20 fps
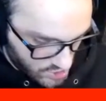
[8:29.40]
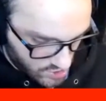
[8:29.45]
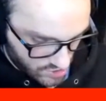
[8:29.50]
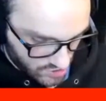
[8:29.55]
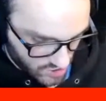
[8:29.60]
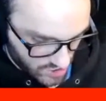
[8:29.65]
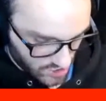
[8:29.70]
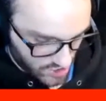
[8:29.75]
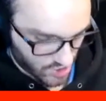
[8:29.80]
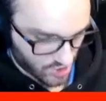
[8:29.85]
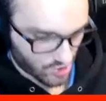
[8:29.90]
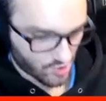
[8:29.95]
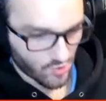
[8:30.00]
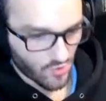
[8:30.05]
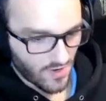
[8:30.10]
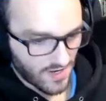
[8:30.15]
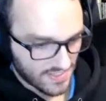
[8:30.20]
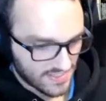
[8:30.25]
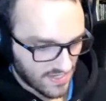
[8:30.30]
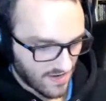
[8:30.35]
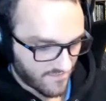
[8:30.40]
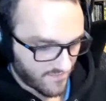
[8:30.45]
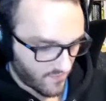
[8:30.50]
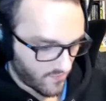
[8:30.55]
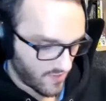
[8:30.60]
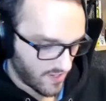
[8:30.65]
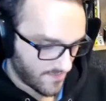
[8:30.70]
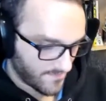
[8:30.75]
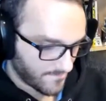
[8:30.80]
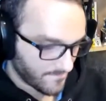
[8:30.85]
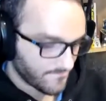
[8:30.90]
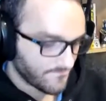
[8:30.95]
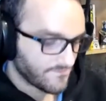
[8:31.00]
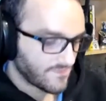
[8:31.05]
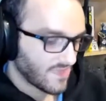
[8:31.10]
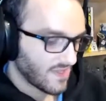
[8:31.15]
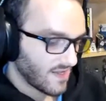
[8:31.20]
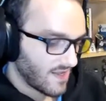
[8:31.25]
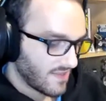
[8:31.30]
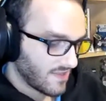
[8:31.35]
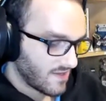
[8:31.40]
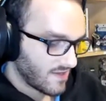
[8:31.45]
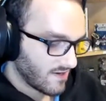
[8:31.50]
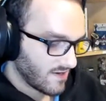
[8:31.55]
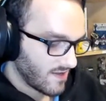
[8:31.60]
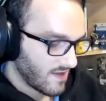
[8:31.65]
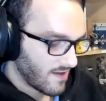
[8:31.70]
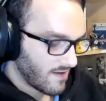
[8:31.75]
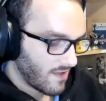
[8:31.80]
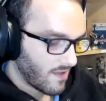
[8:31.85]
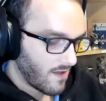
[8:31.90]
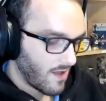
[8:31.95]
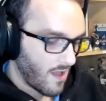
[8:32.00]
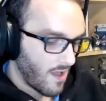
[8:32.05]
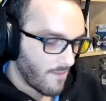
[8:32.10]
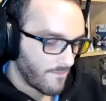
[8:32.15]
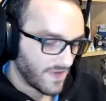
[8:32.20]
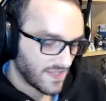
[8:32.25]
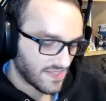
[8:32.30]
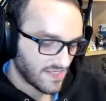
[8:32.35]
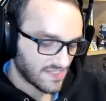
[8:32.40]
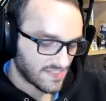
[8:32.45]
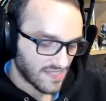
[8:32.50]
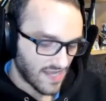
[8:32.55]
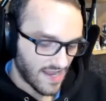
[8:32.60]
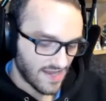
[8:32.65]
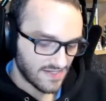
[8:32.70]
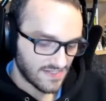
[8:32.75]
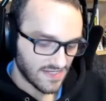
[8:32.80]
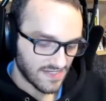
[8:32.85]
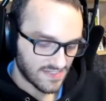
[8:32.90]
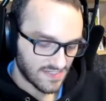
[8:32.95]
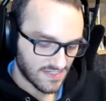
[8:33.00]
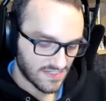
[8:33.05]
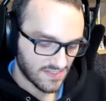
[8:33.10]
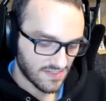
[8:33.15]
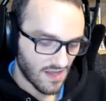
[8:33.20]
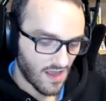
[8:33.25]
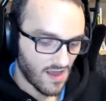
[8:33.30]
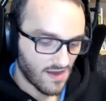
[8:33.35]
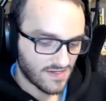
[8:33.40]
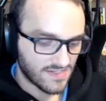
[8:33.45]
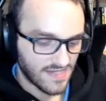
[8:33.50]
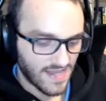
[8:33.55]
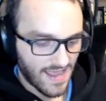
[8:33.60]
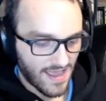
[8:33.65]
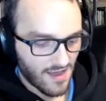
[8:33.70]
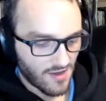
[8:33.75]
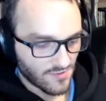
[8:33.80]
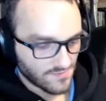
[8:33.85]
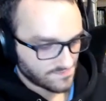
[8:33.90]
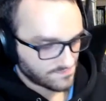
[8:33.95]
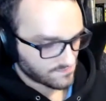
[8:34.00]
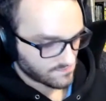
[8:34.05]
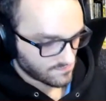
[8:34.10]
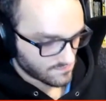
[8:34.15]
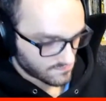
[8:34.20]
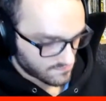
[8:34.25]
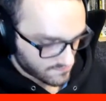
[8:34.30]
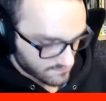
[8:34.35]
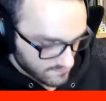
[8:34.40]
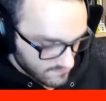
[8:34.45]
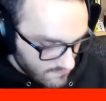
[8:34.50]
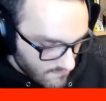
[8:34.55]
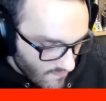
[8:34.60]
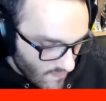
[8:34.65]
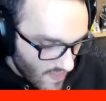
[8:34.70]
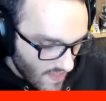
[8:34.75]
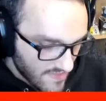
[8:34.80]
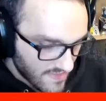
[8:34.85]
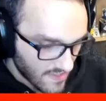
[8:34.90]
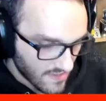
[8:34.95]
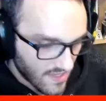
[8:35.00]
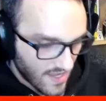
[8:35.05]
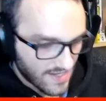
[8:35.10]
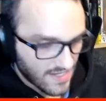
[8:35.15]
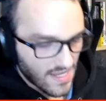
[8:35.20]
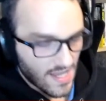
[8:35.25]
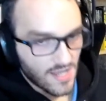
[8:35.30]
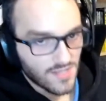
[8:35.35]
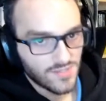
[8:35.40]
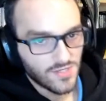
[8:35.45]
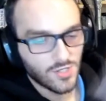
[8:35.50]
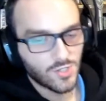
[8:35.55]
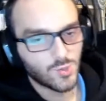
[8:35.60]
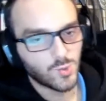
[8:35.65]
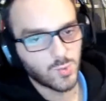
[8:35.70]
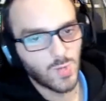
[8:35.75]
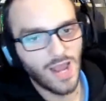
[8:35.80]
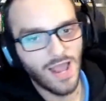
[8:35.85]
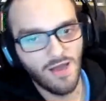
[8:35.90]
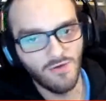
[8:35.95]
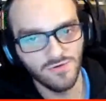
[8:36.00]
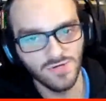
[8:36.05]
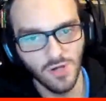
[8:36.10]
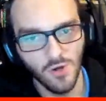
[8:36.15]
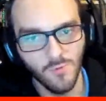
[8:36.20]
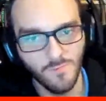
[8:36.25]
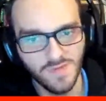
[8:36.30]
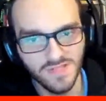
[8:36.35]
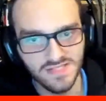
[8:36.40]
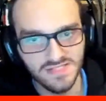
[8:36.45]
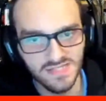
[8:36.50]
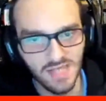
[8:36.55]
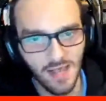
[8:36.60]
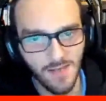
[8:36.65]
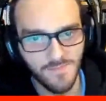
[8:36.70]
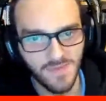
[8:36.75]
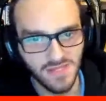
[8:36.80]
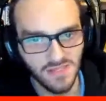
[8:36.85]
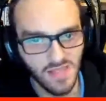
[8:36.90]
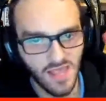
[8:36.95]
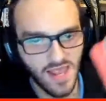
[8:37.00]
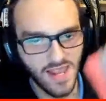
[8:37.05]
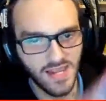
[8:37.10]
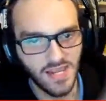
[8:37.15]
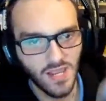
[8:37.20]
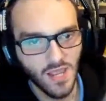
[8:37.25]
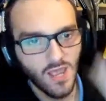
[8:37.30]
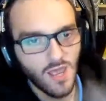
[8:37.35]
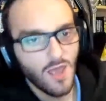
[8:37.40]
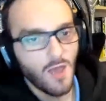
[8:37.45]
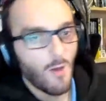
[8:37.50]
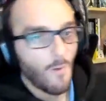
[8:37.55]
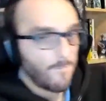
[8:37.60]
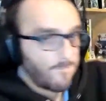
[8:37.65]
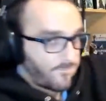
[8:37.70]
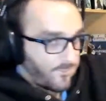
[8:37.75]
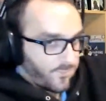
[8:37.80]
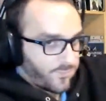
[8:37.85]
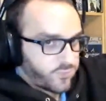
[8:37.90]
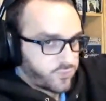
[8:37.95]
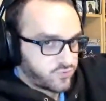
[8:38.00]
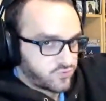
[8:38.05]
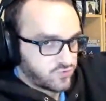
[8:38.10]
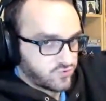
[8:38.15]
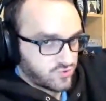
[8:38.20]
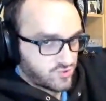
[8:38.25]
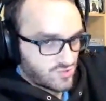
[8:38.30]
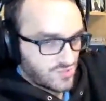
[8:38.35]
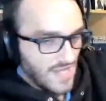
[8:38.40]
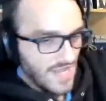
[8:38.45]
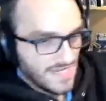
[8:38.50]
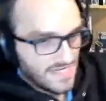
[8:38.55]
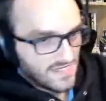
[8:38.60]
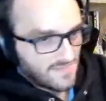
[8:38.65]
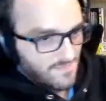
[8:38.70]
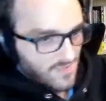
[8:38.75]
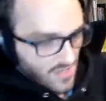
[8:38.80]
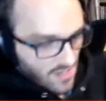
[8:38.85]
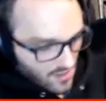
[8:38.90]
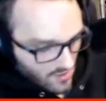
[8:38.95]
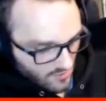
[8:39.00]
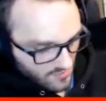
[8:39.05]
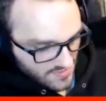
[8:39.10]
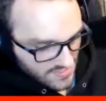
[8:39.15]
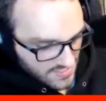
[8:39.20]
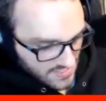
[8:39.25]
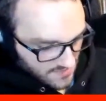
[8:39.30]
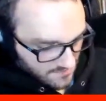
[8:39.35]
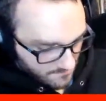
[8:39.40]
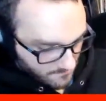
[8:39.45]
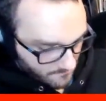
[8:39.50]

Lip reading: destroys everyone, and then but the scientist is knocked out. Then like the ground opens up and like explodes,